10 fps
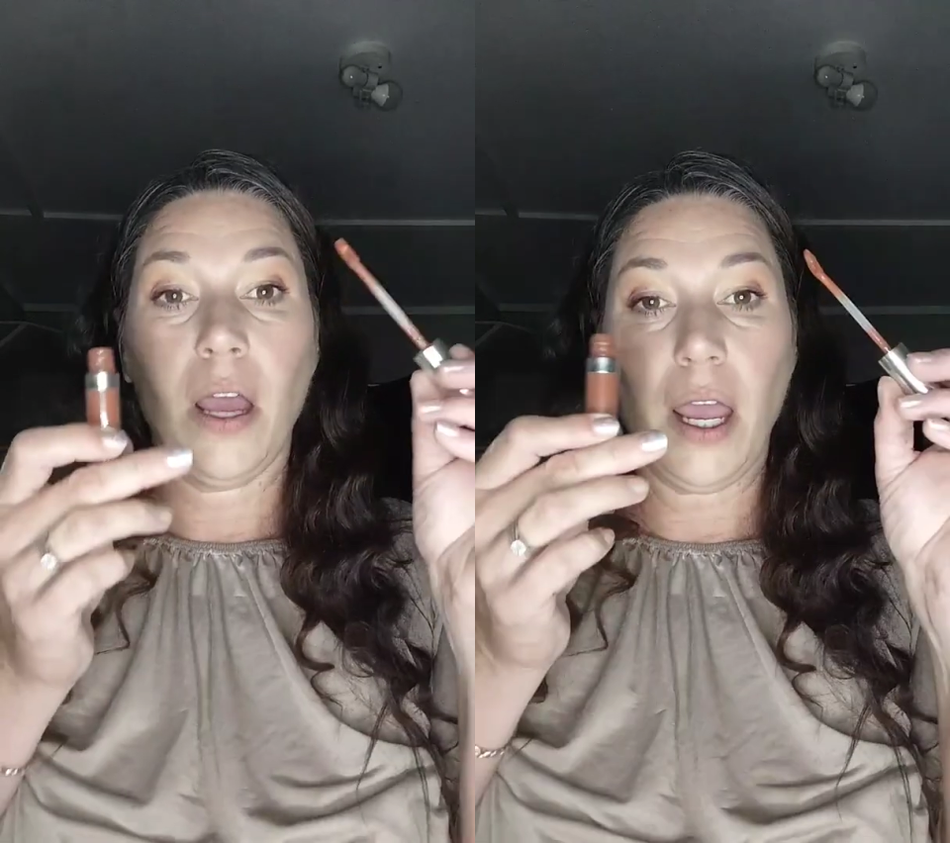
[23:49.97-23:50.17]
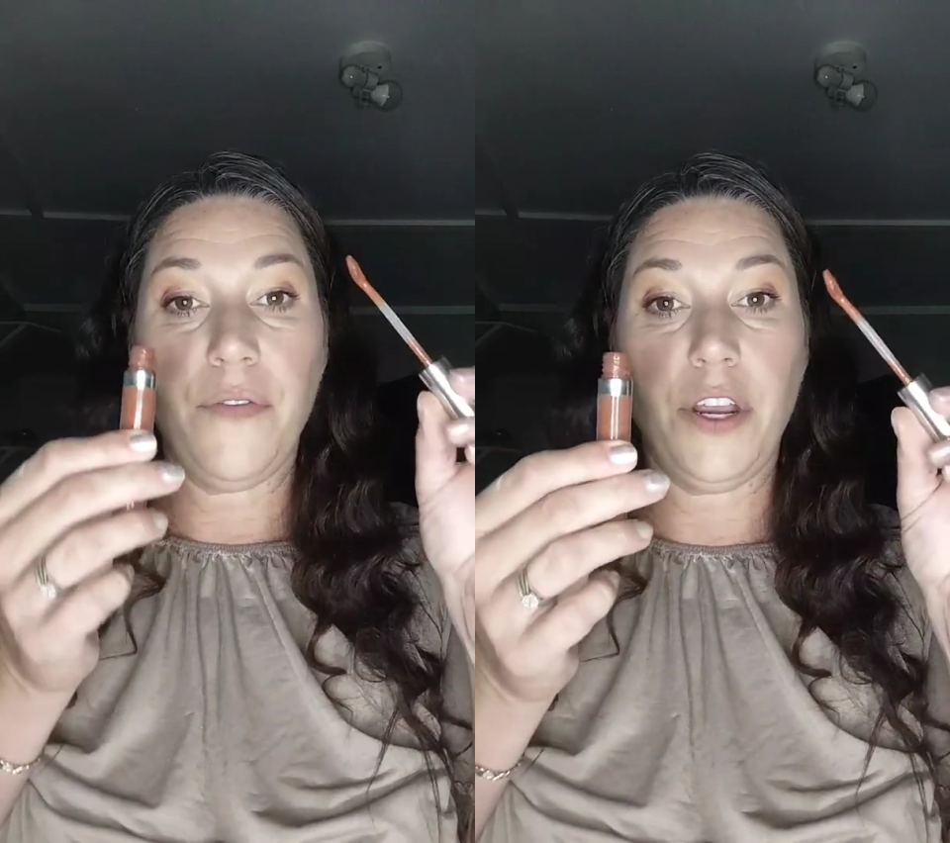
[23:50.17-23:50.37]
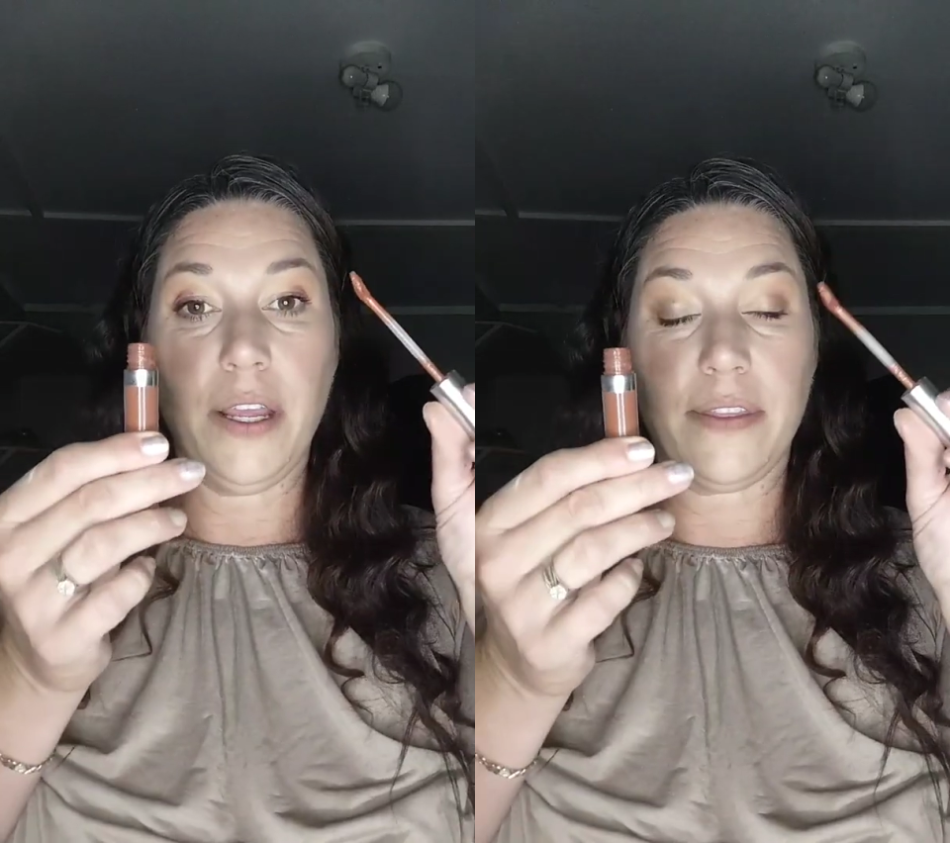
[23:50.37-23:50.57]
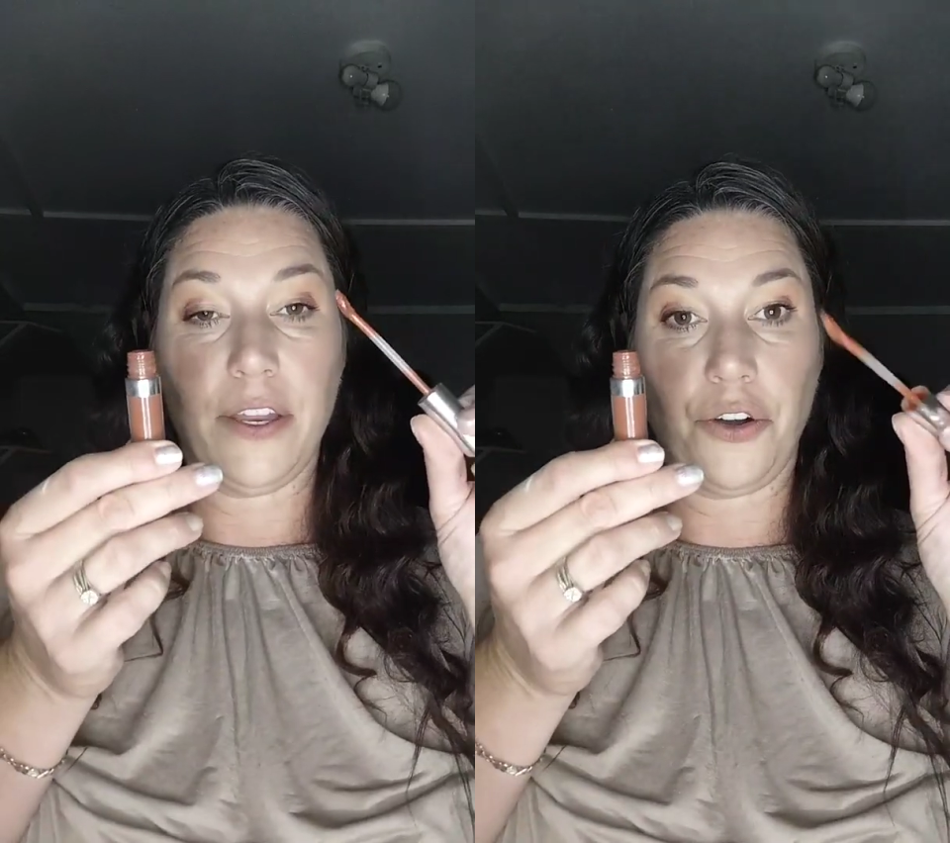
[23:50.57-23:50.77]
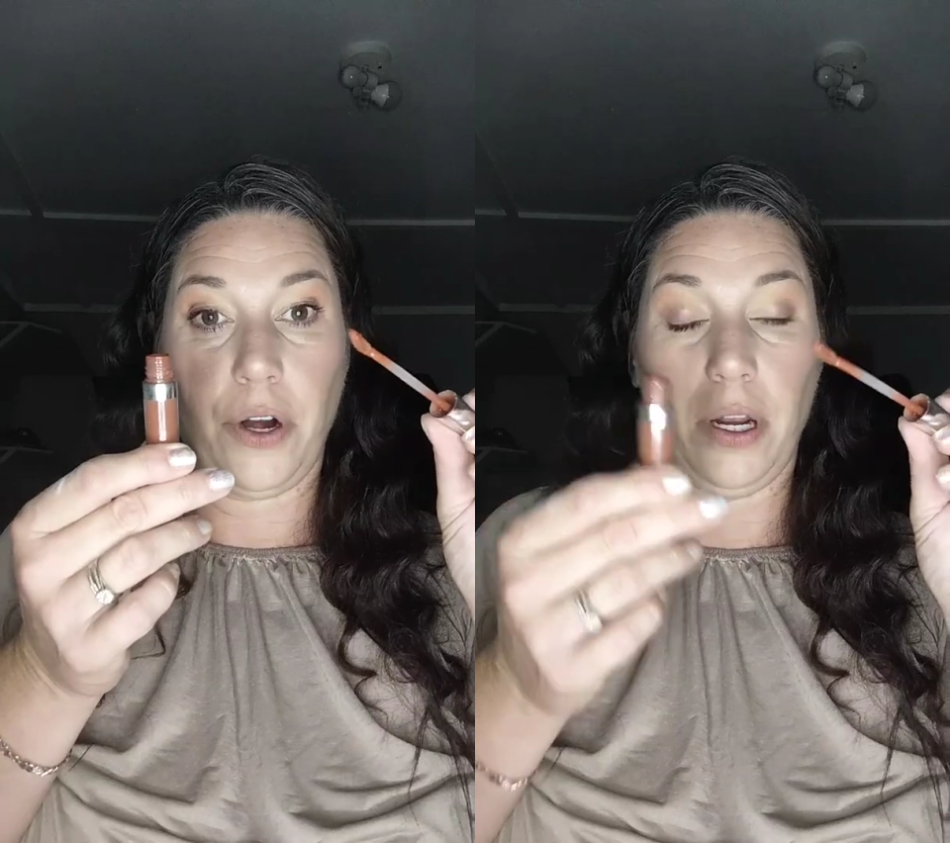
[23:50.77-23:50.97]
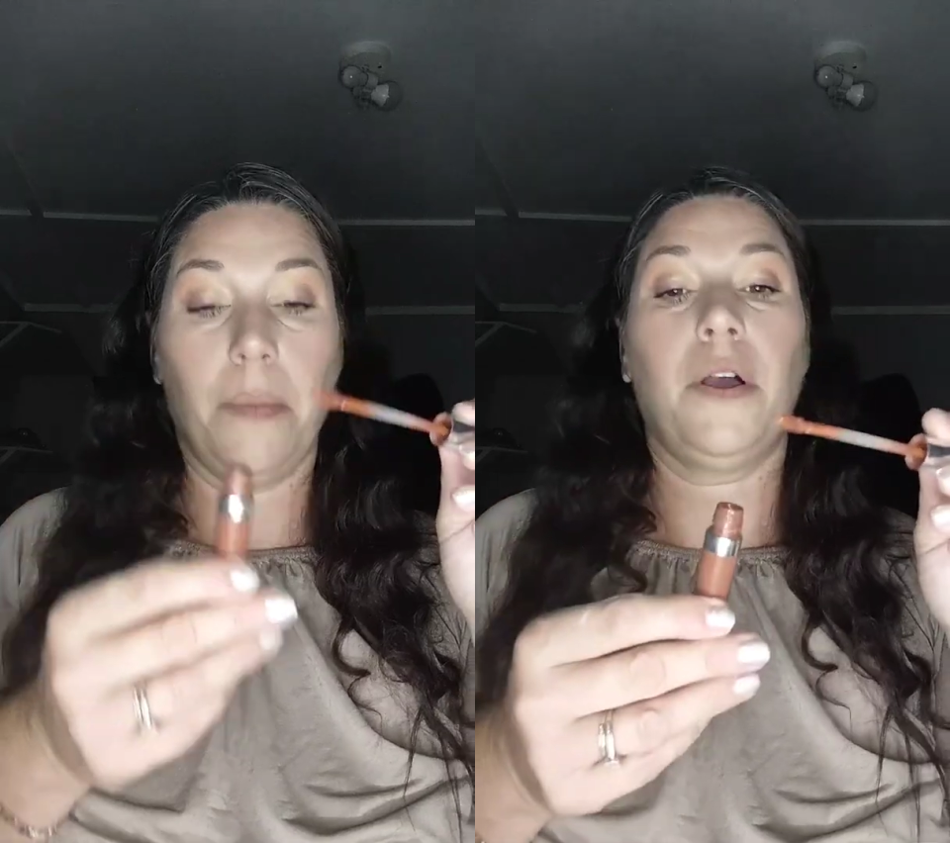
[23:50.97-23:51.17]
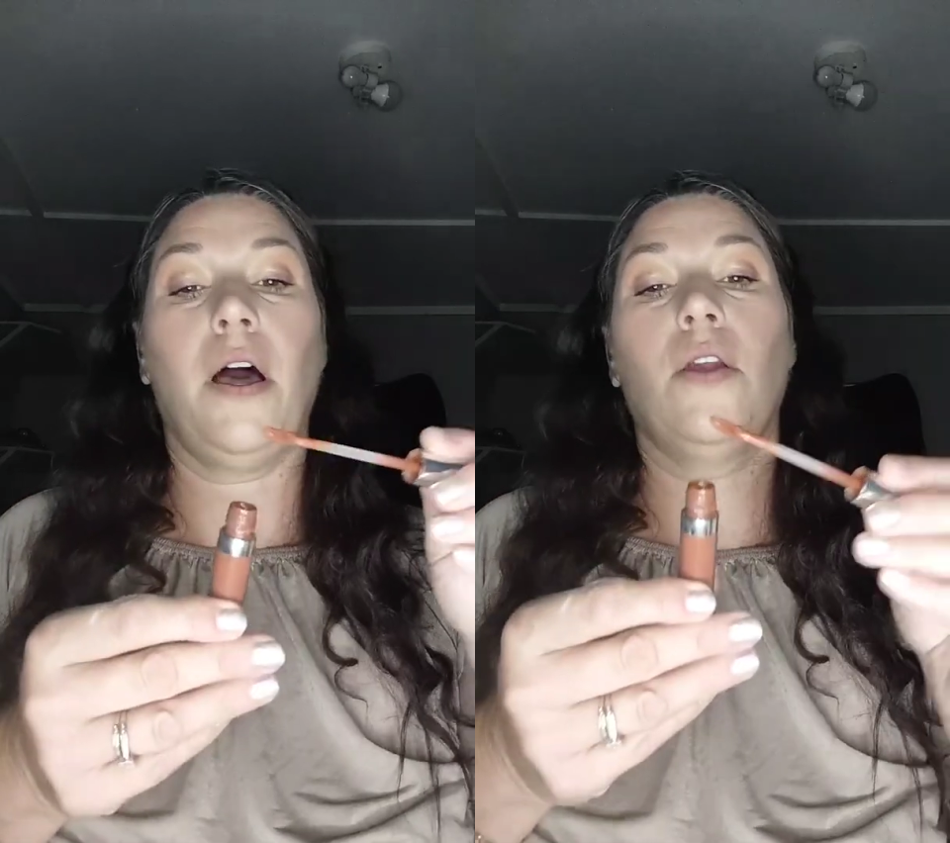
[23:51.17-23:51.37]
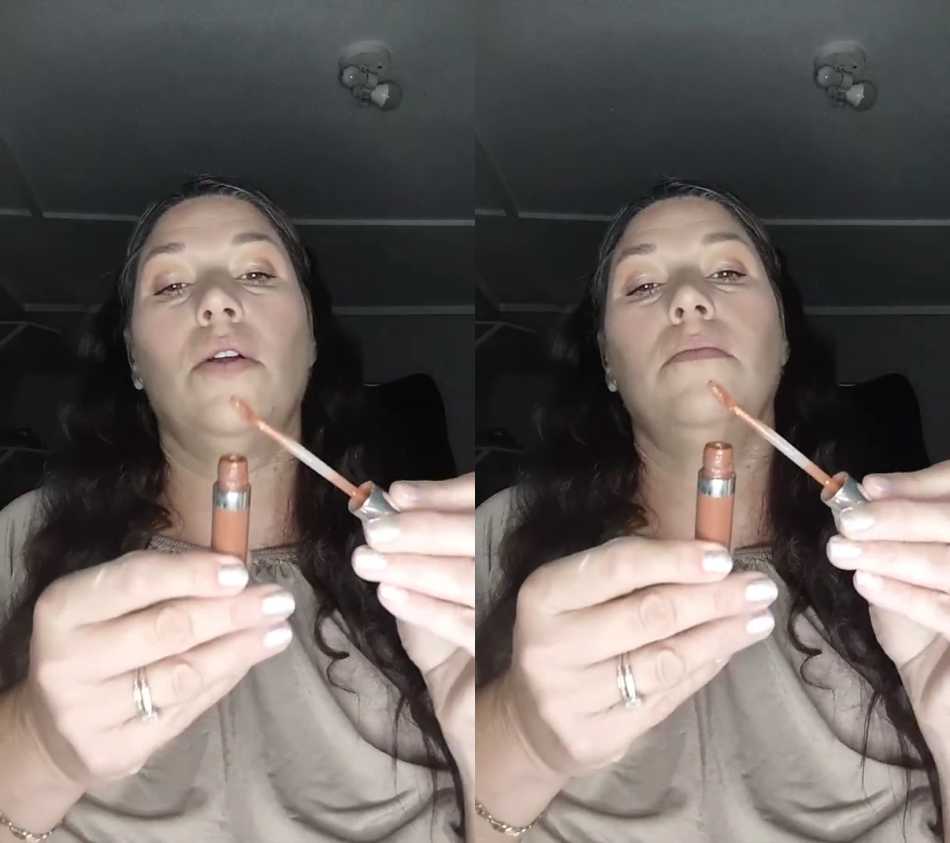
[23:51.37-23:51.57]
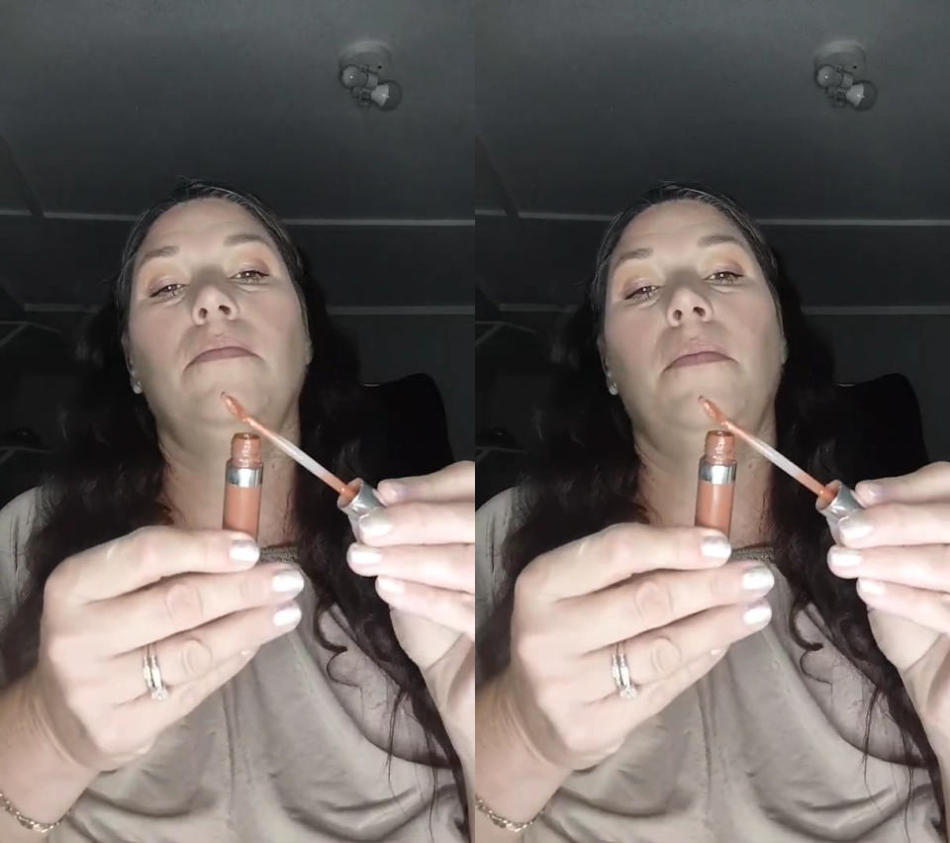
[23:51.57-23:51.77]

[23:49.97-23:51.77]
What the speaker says: If you get the Enduring Lip Color,